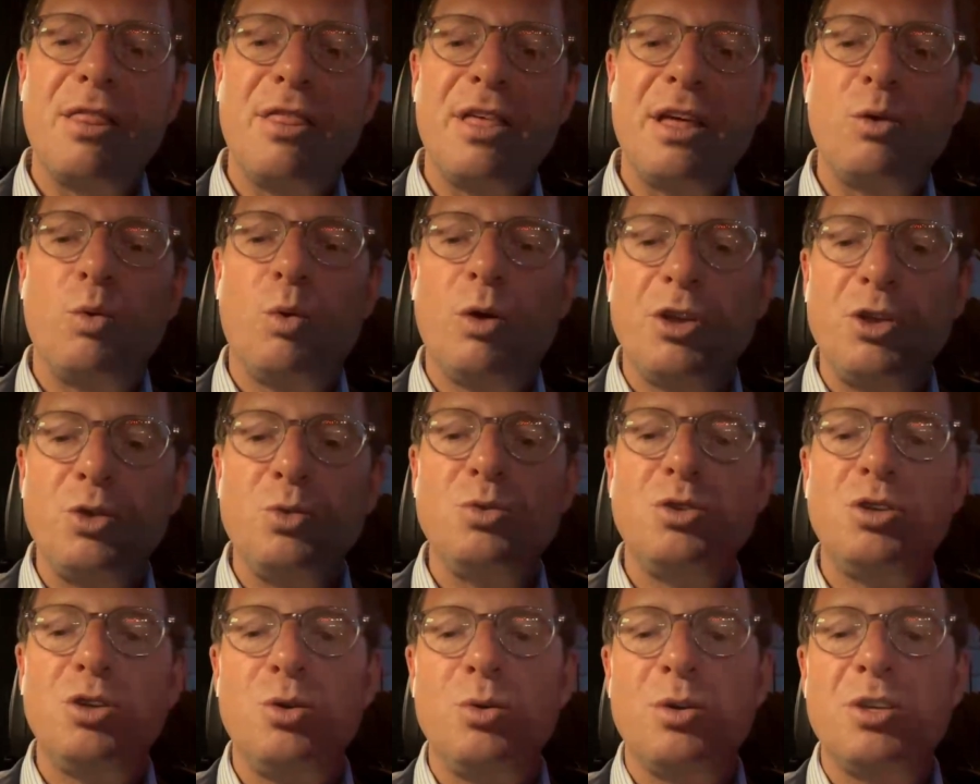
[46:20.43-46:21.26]
then what
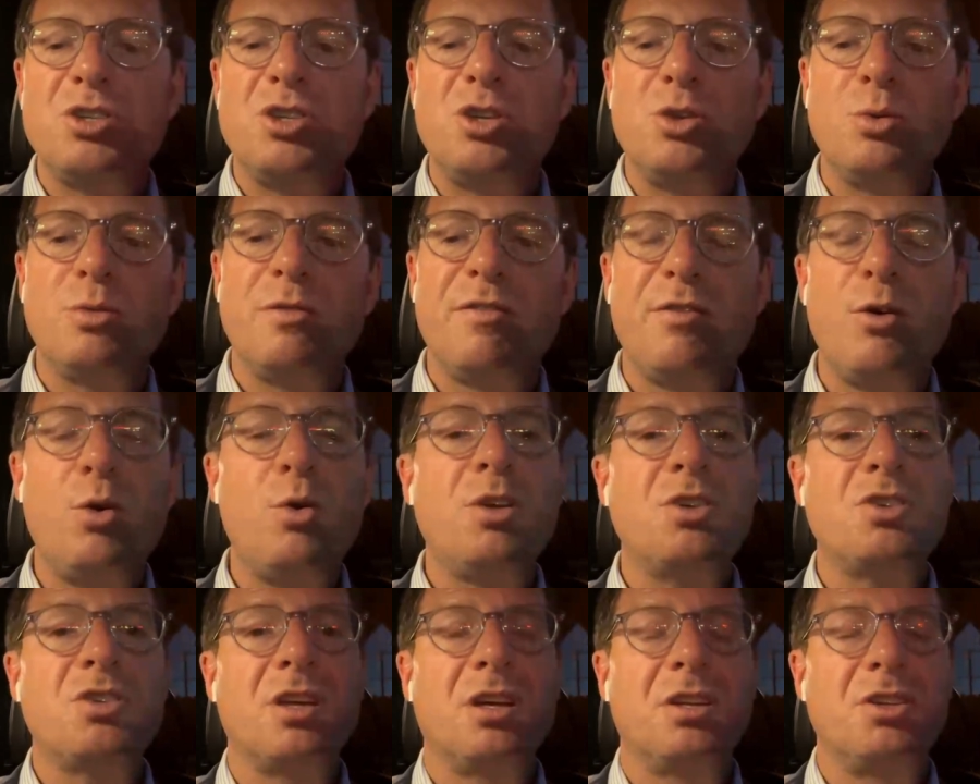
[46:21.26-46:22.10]
you do is you'd
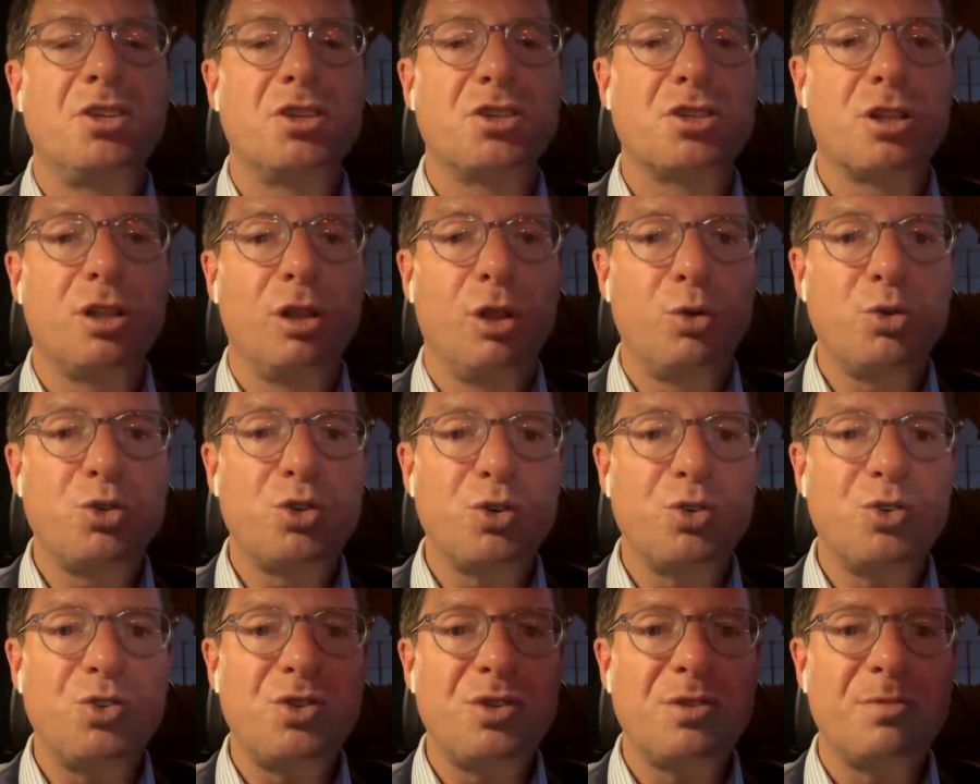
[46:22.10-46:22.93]
focus on
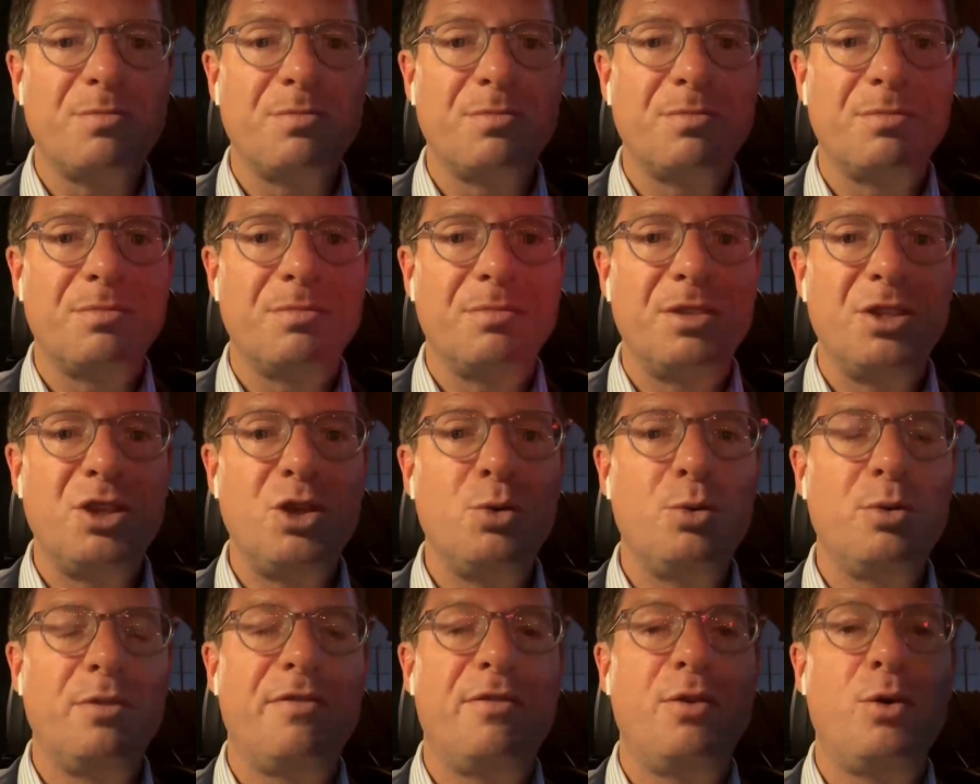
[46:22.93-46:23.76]
disclosures,
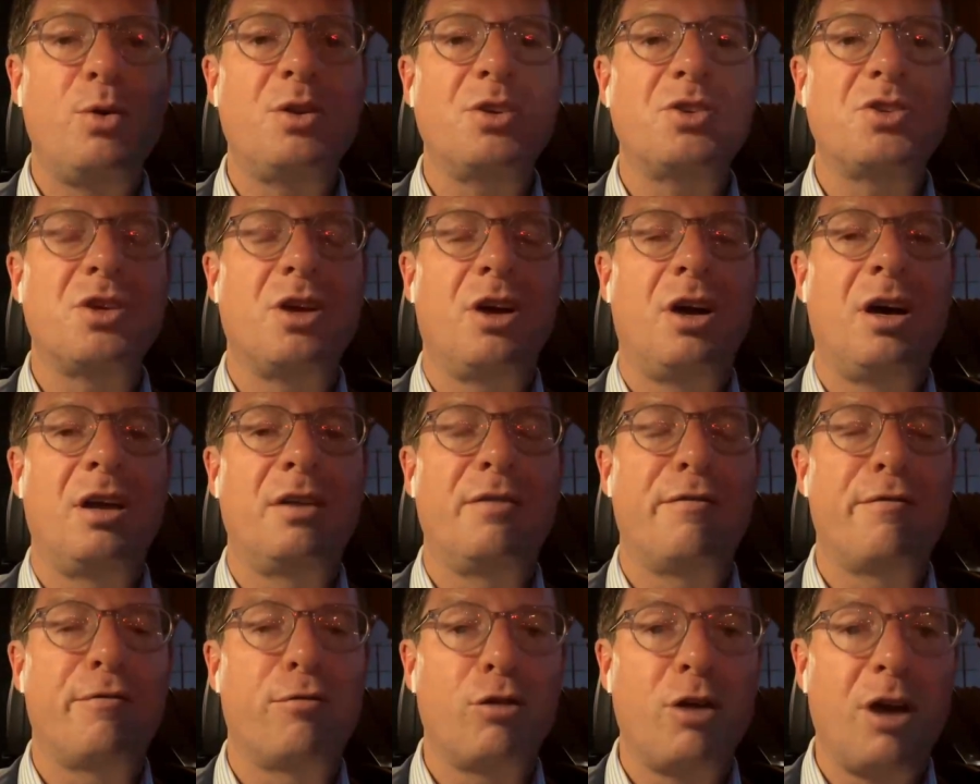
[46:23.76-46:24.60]
you would focus
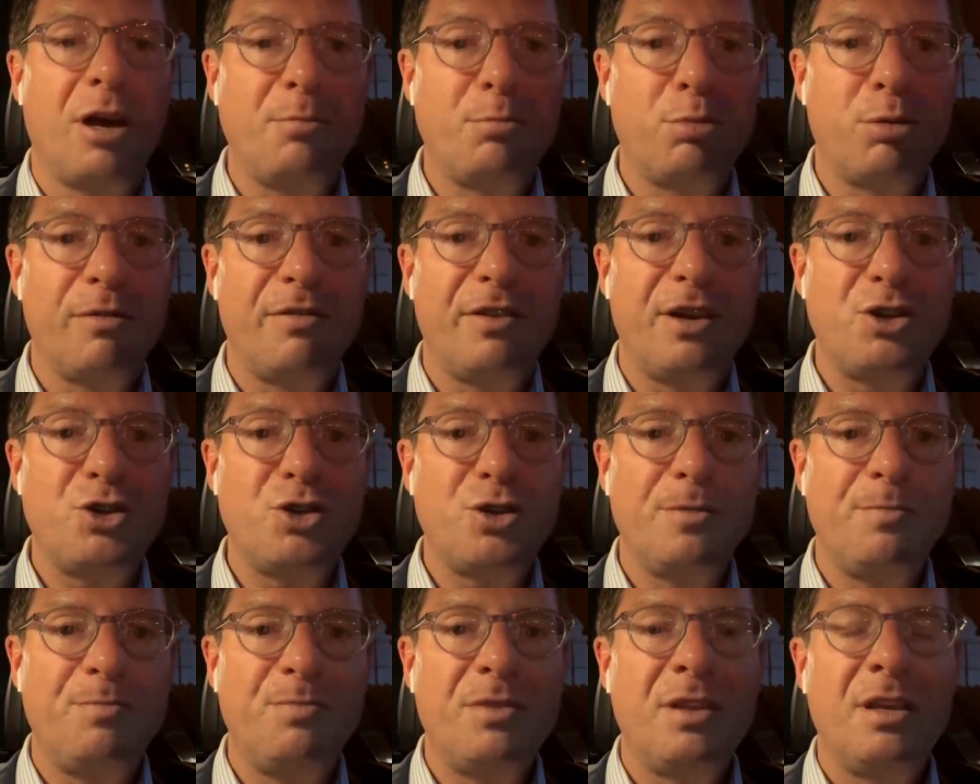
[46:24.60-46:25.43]
on fraud
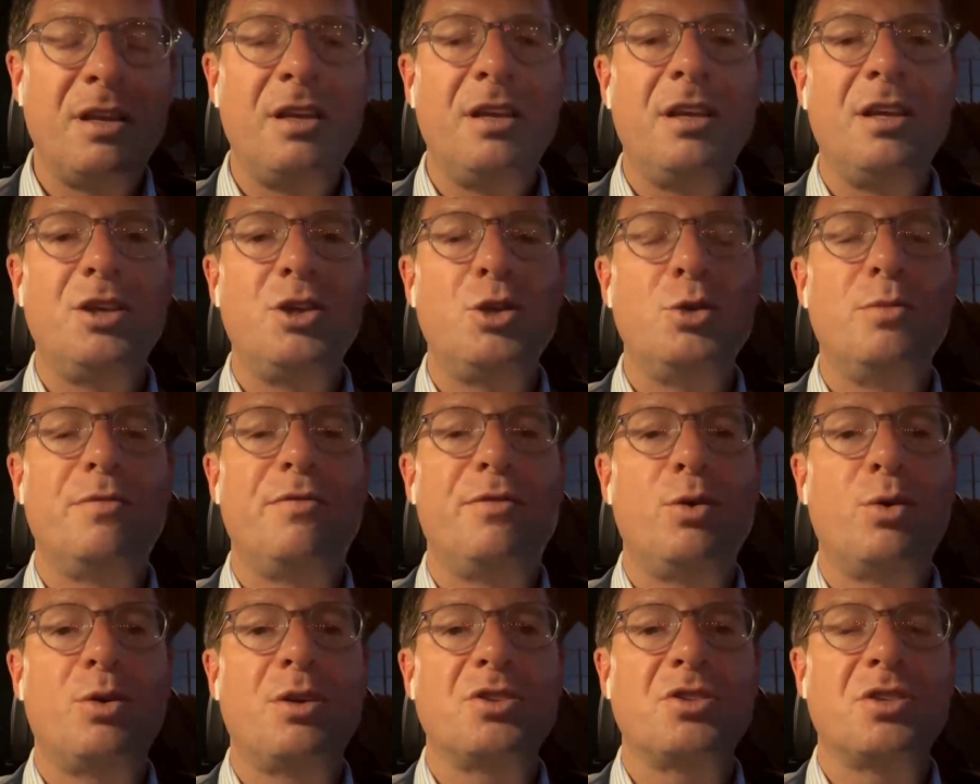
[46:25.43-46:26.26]
prevention,
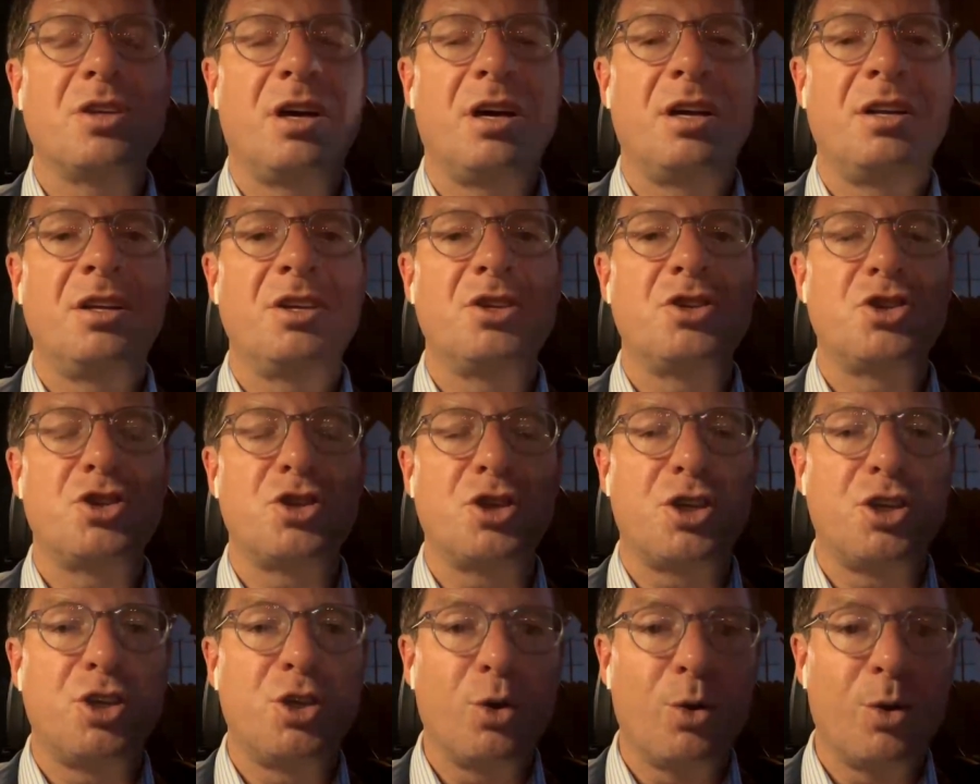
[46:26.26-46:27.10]
you'd focus on
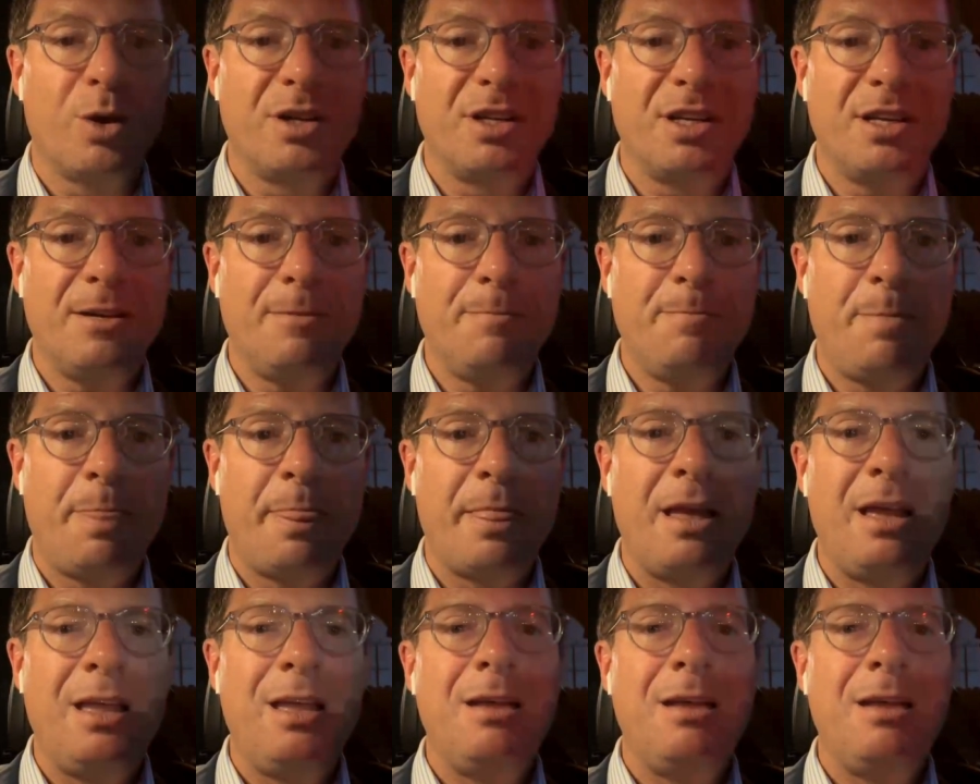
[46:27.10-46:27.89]
security,